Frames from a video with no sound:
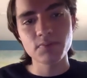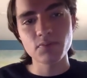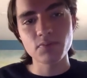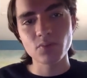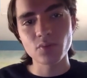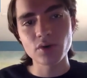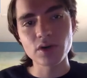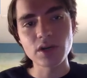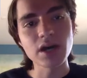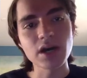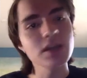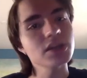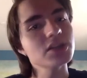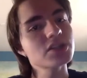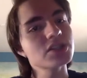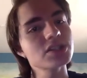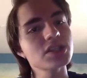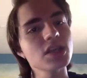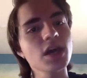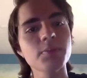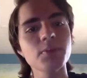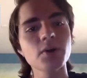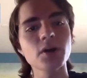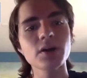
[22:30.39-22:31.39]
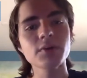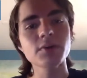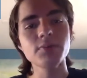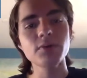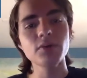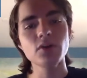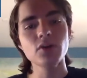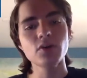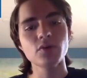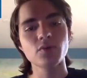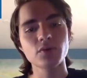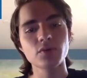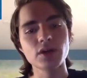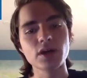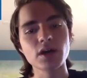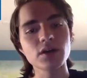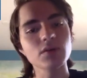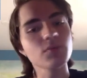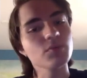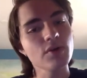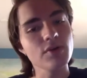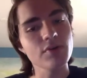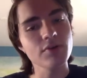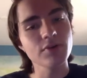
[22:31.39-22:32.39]
We're not a suburb. We're not a
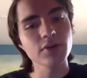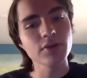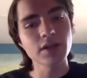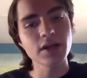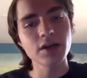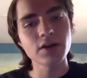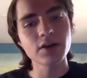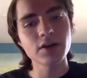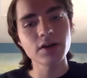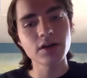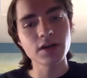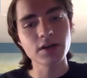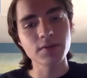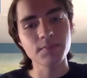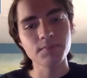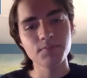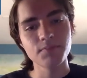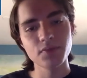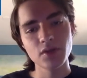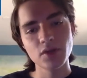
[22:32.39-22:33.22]
rural area.